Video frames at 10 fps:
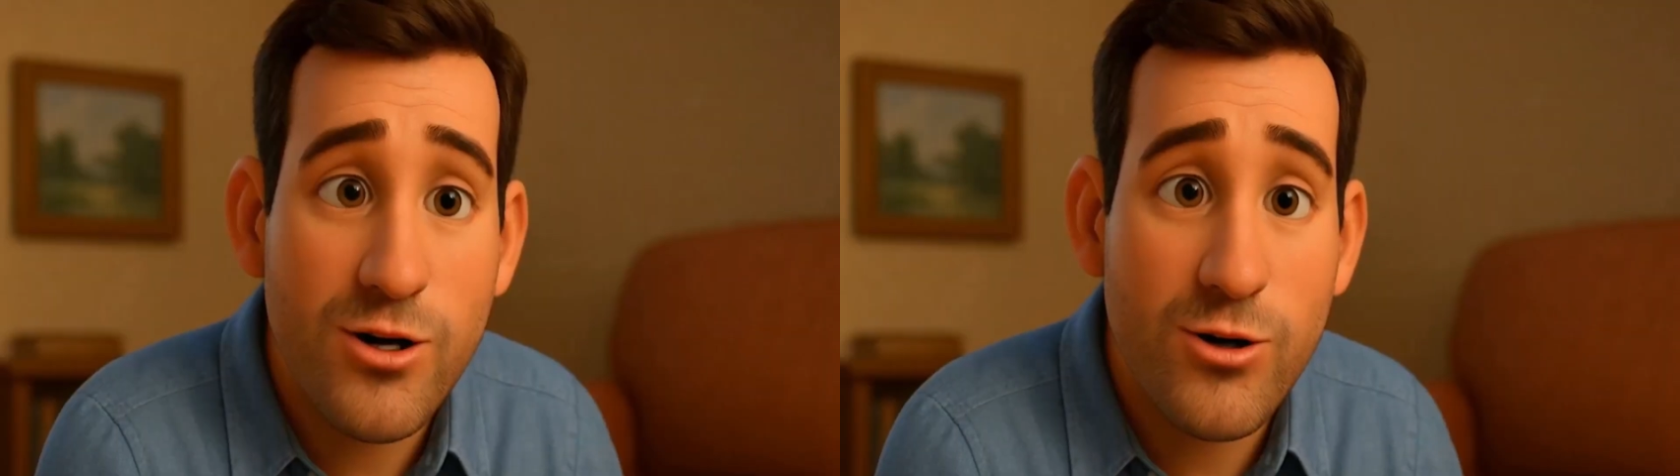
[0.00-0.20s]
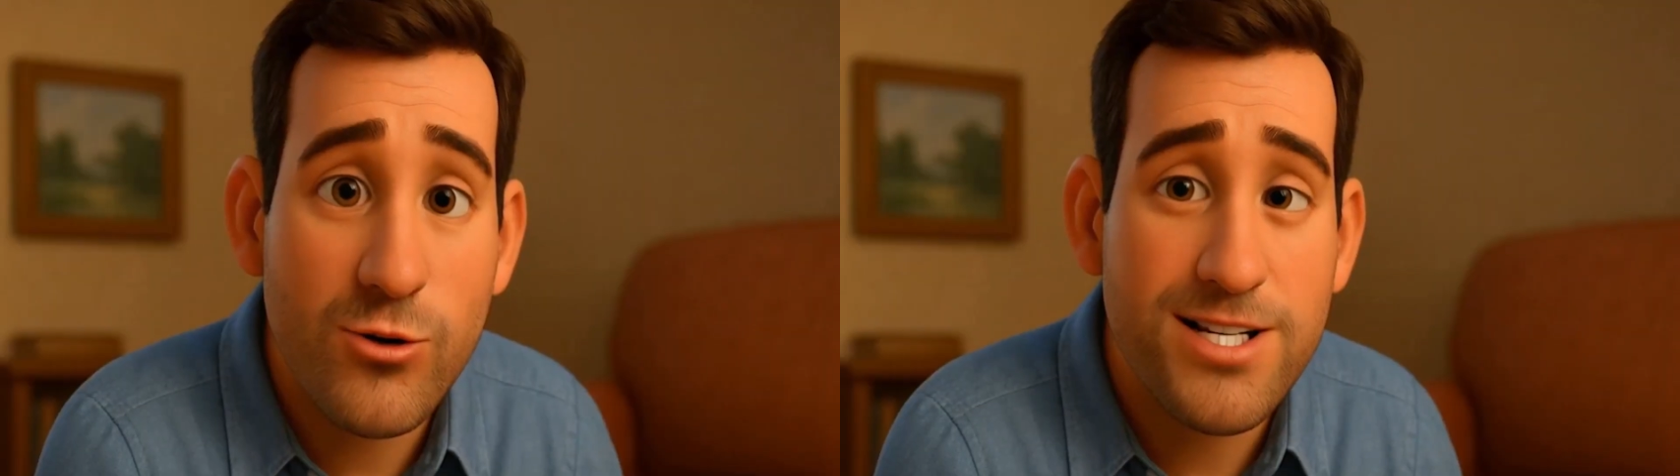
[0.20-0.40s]

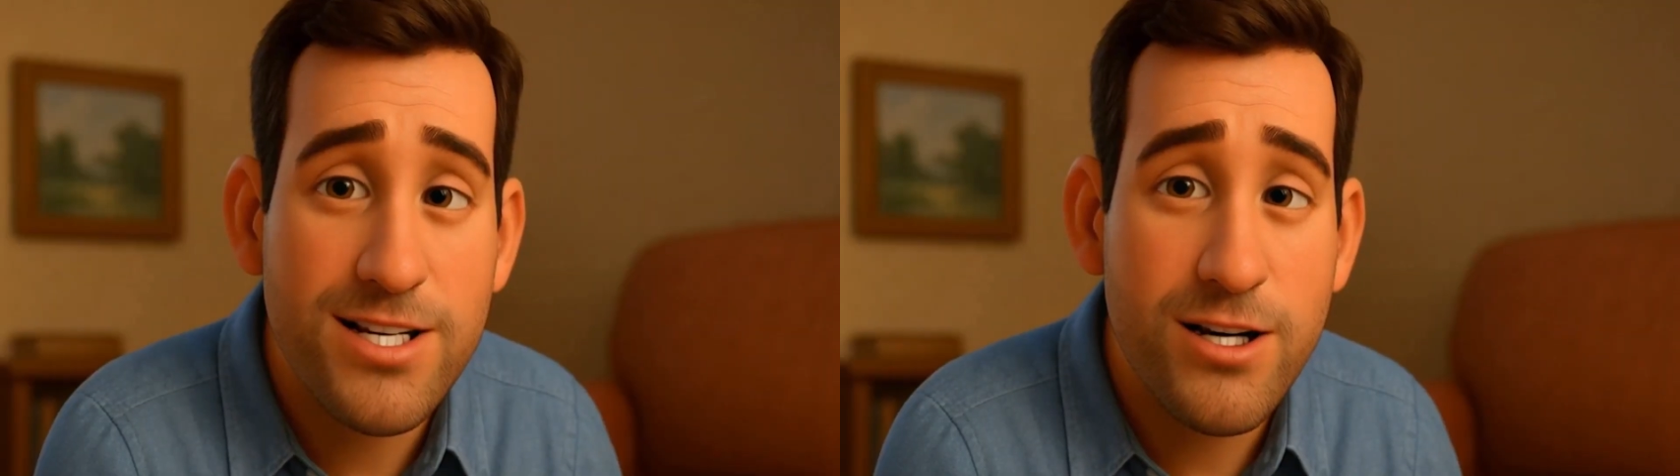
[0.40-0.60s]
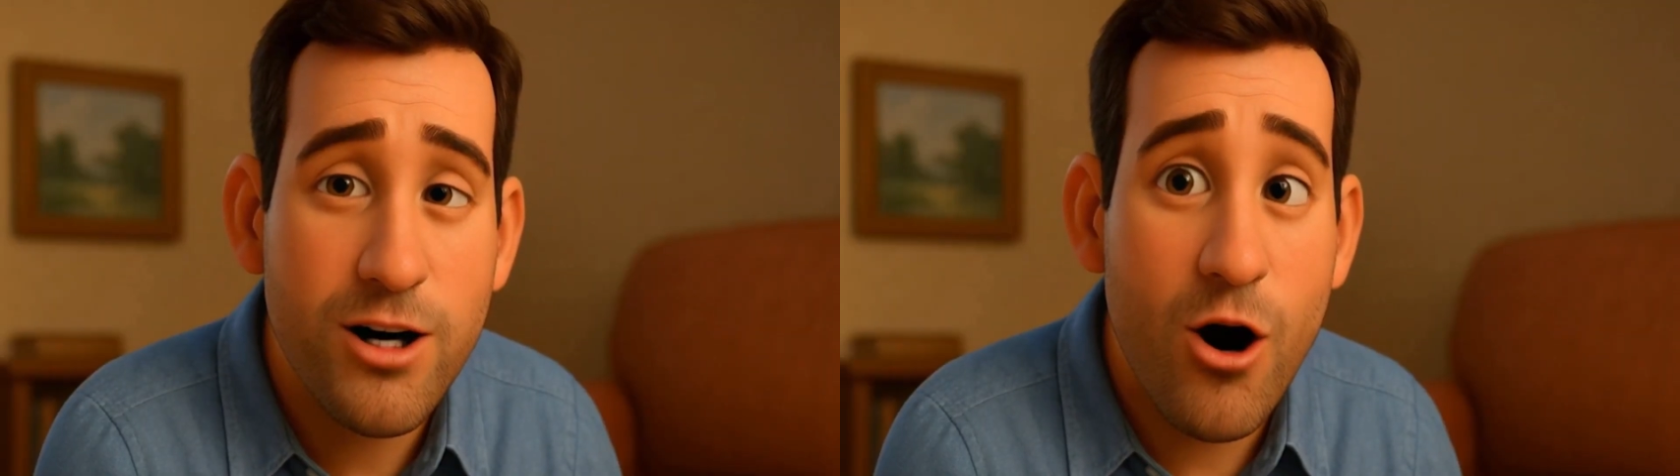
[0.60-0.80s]
You no
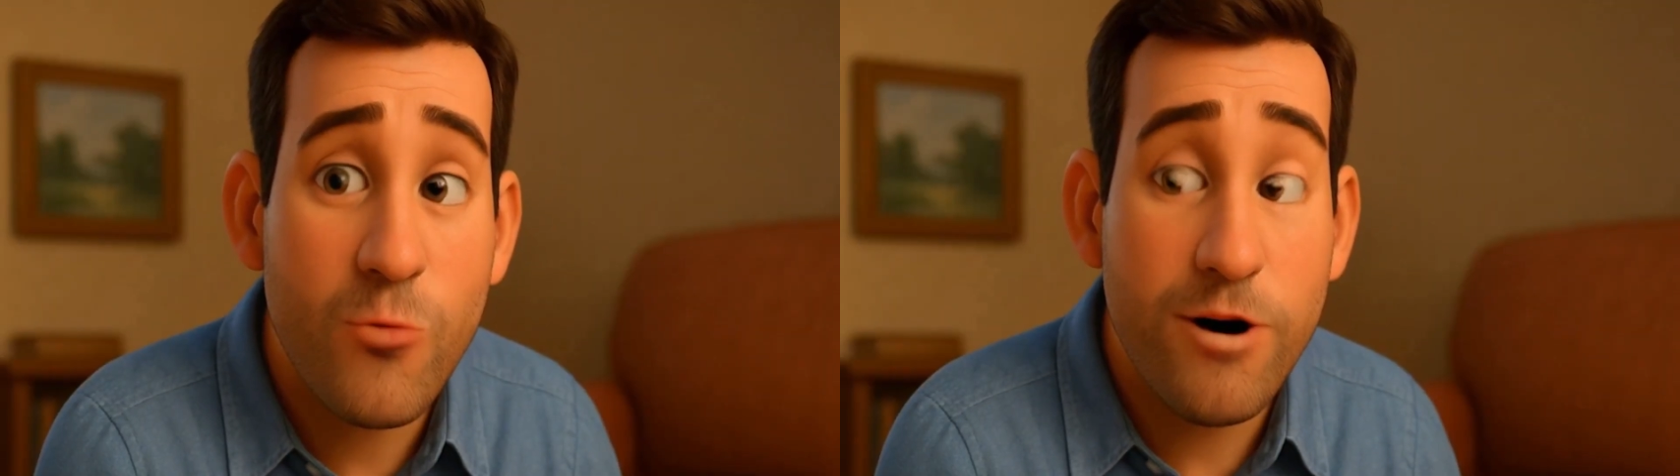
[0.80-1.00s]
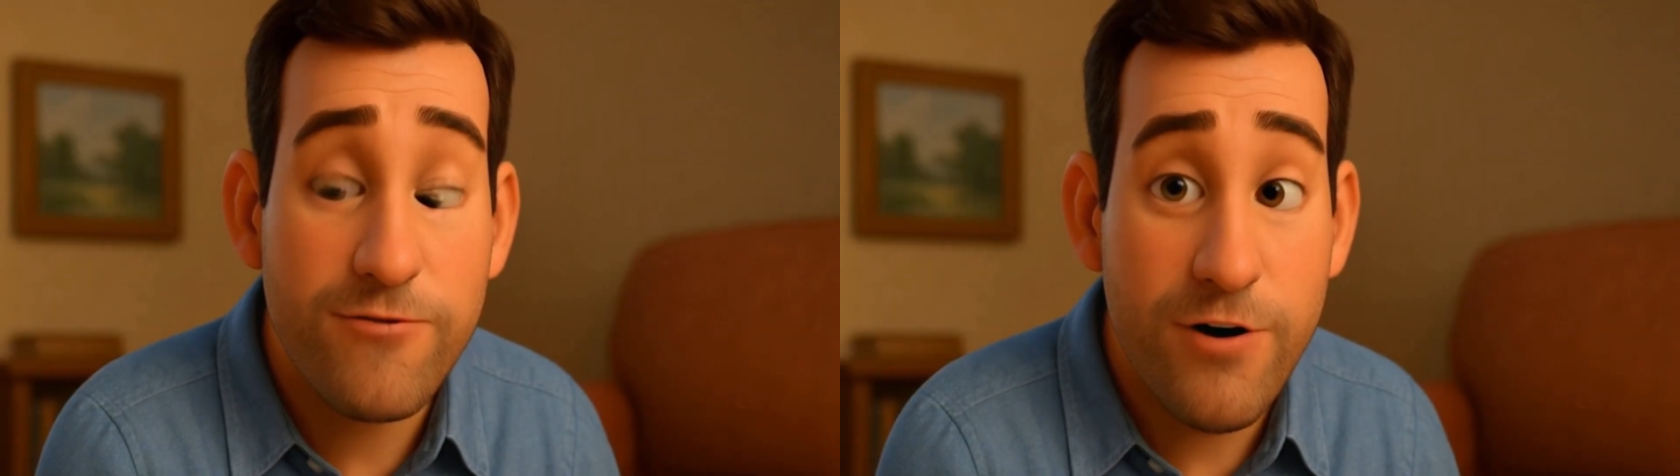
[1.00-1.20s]
longer have to
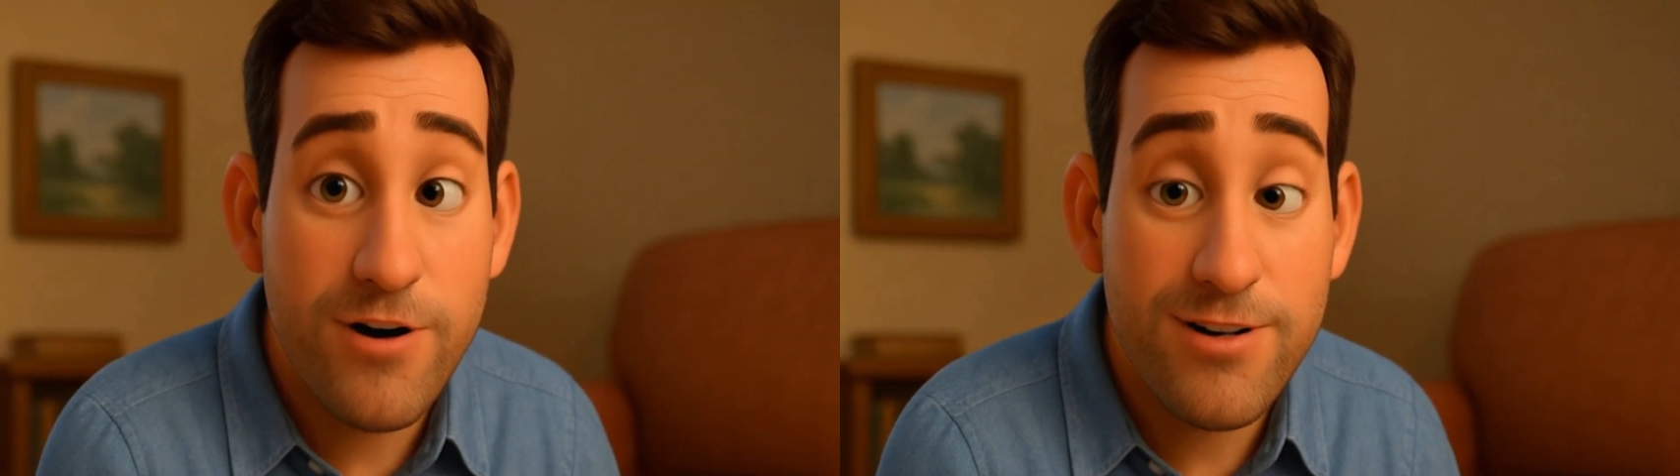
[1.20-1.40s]
struggle to